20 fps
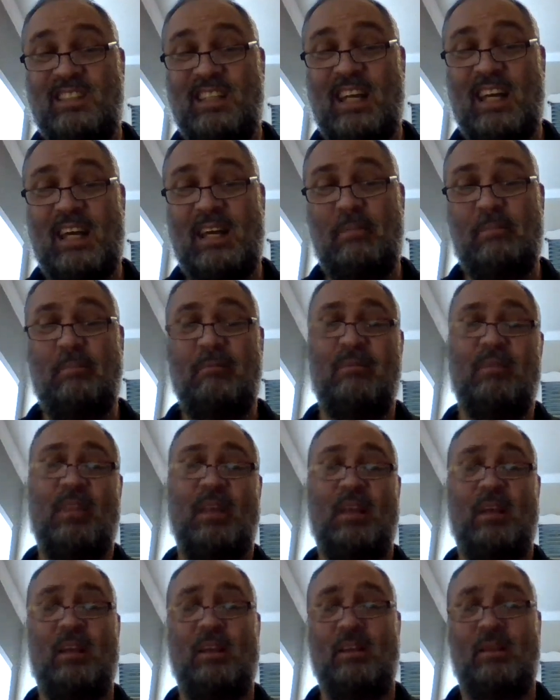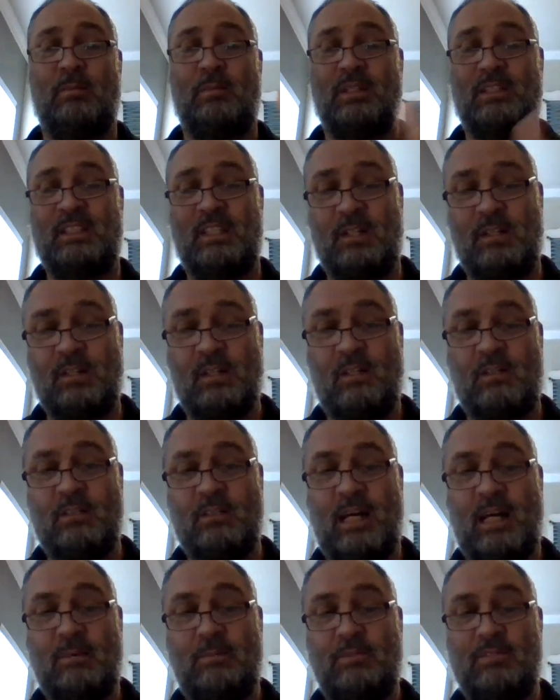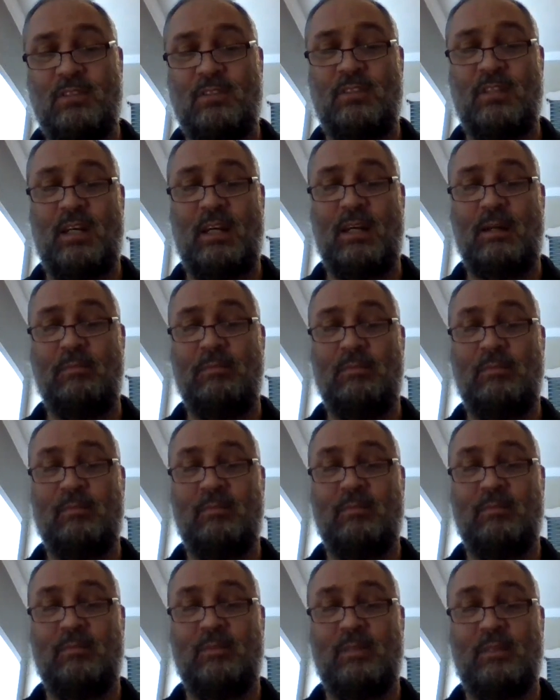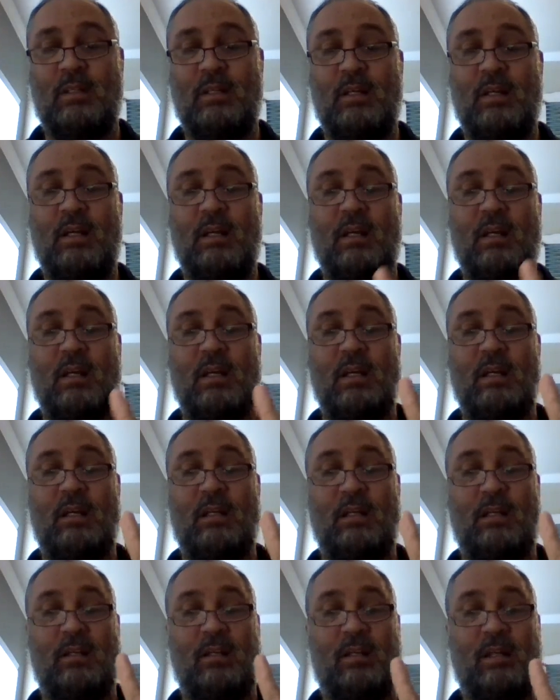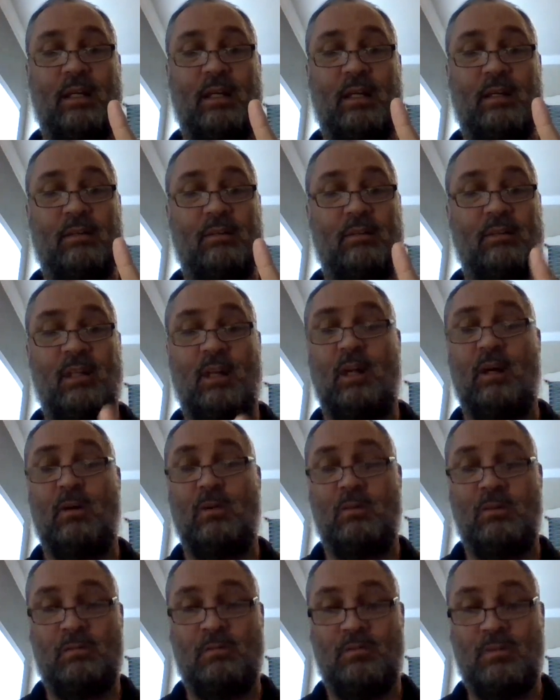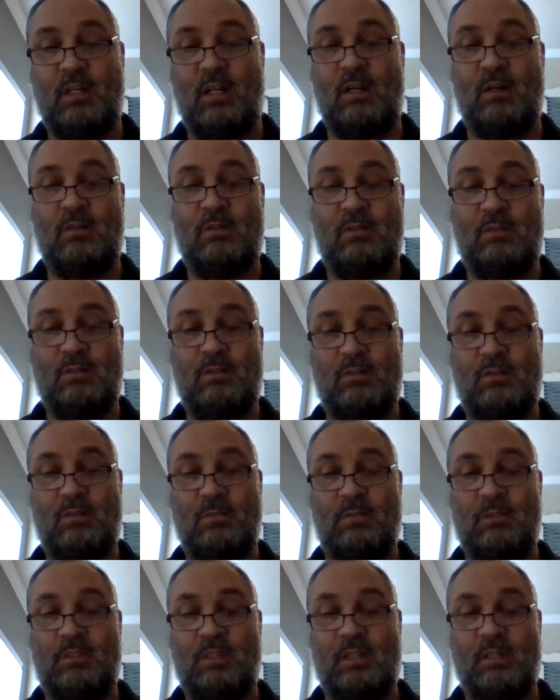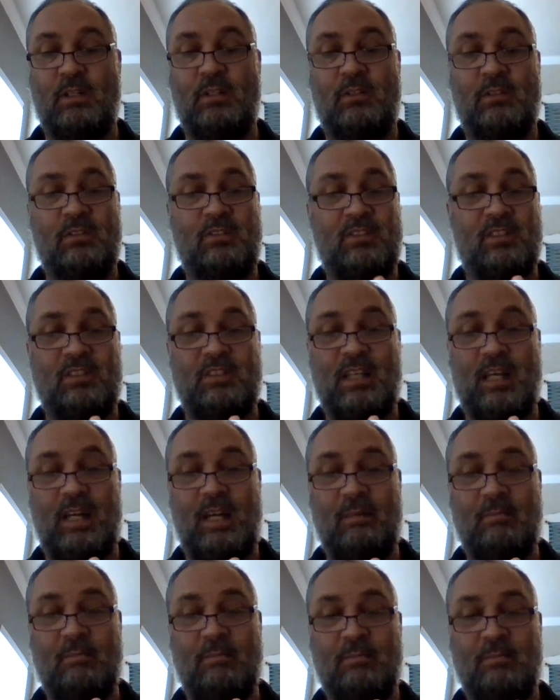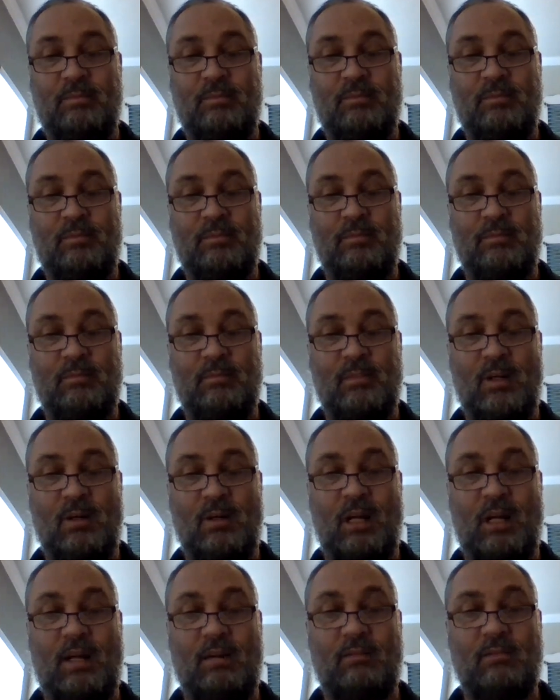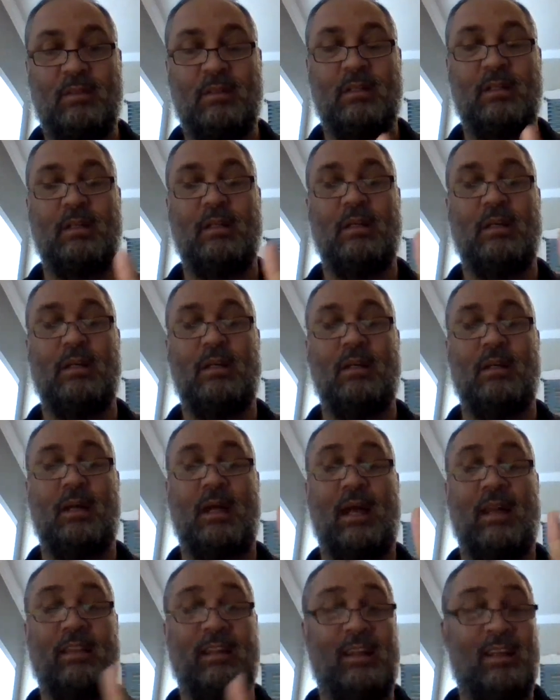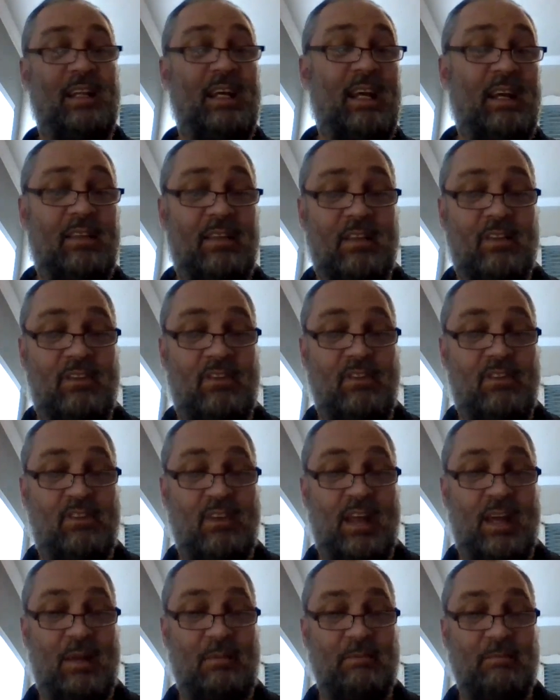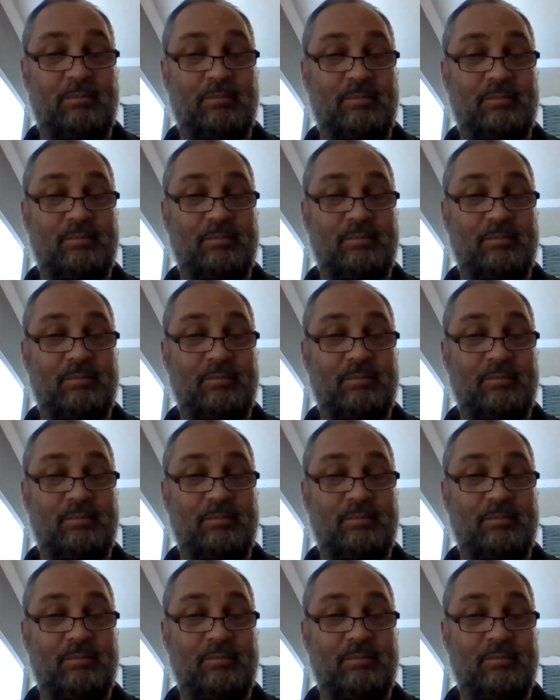same, the material type's the same. The material is the same, okay, and the length is the same.